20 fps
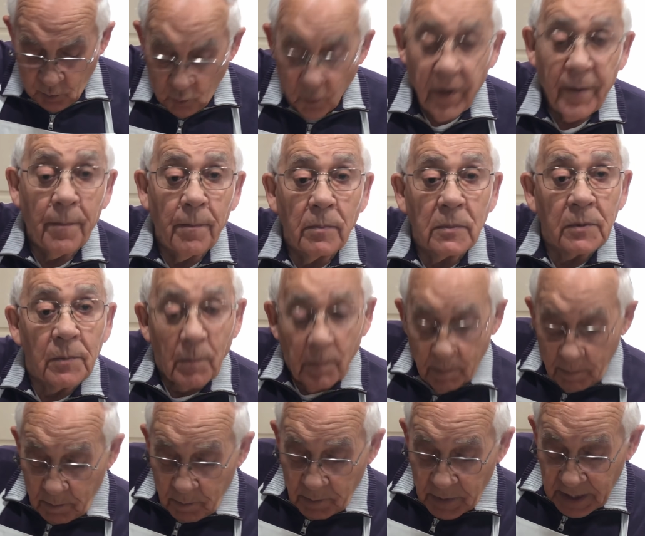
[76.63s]
we
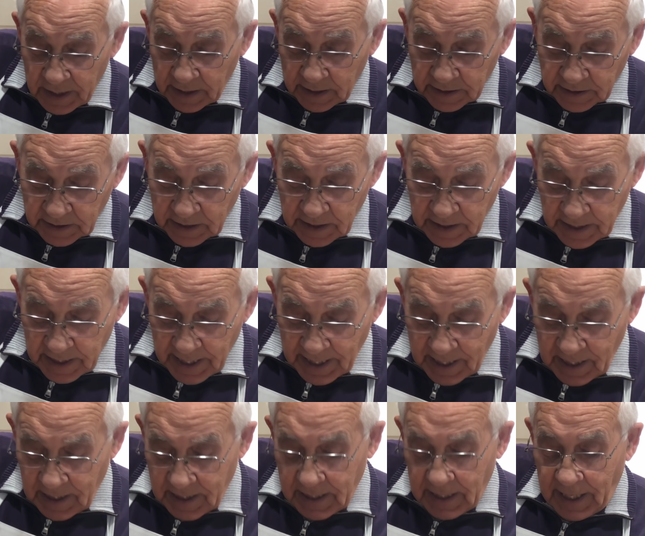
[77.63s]
mix
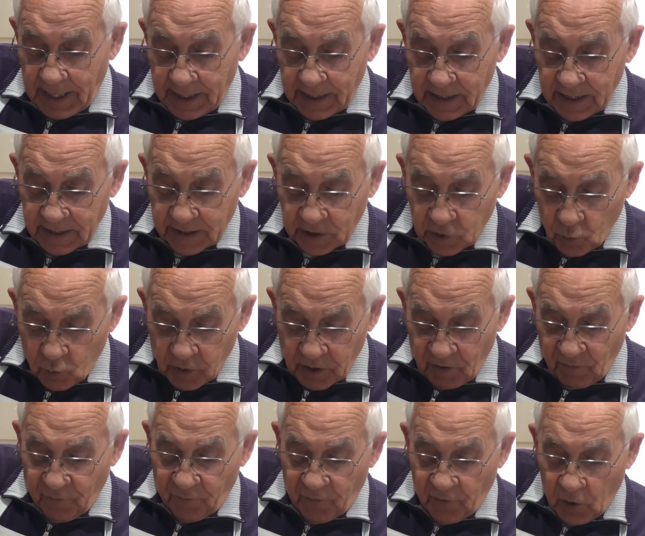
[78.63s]
now, like this with a
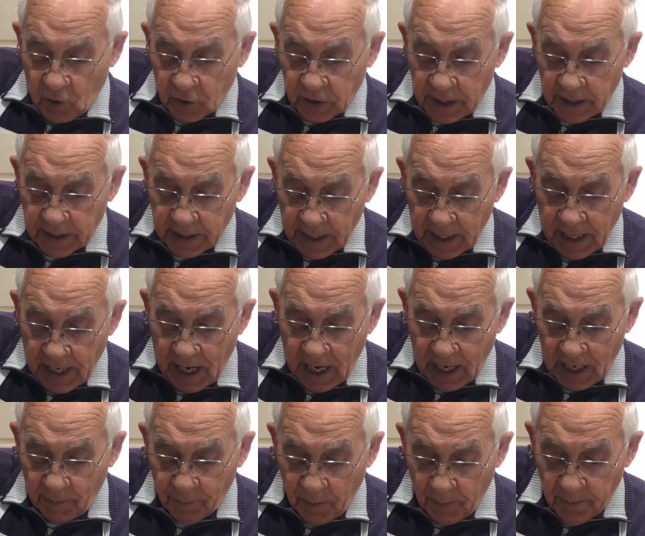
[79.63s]
fork, it can
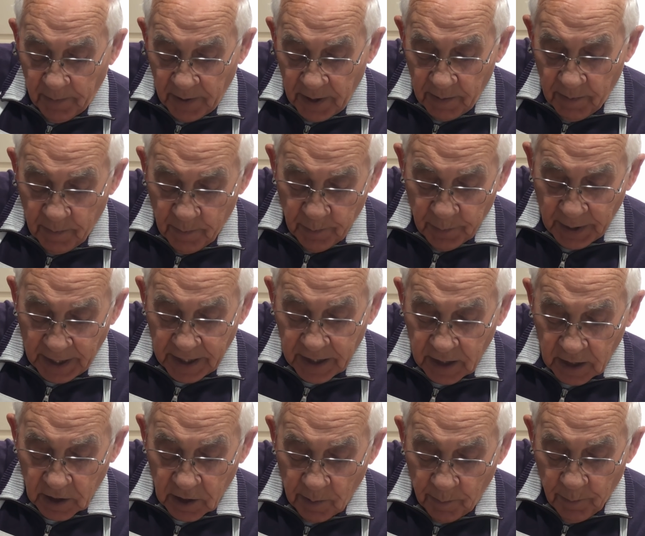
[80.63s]
help me break
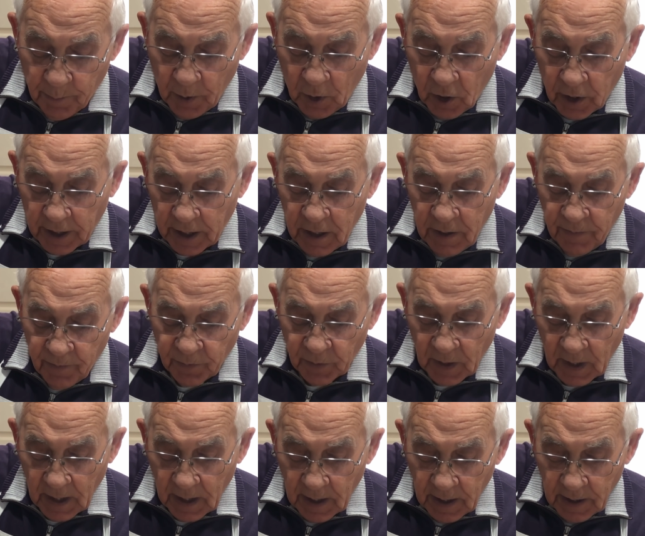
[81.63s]
the butter
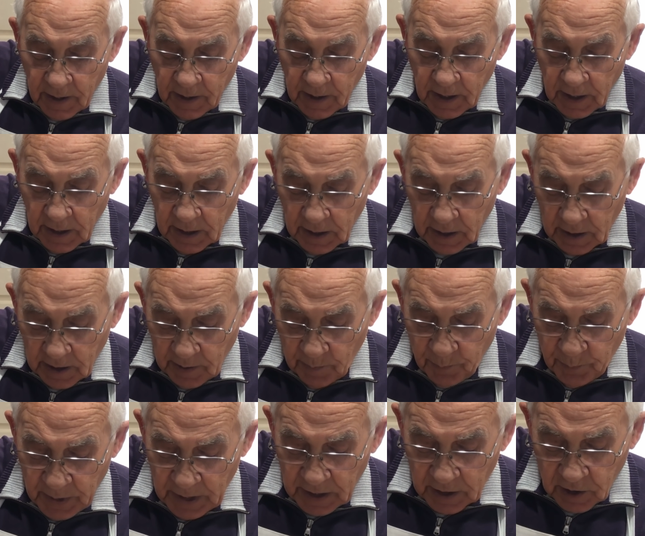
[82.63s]
a little
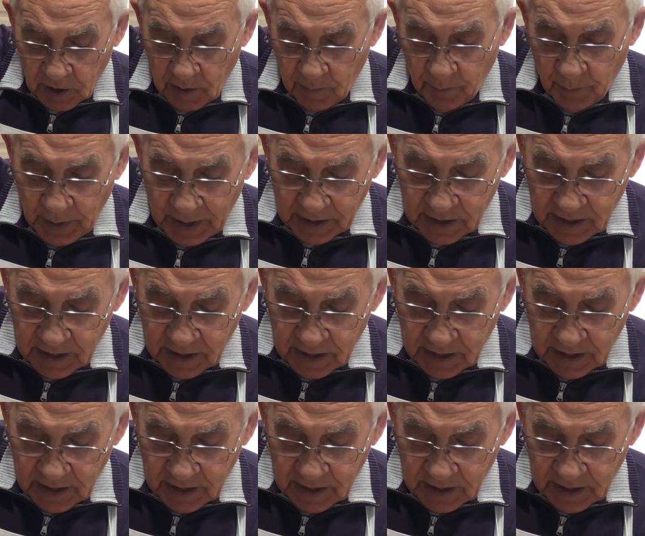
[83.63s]
bit. But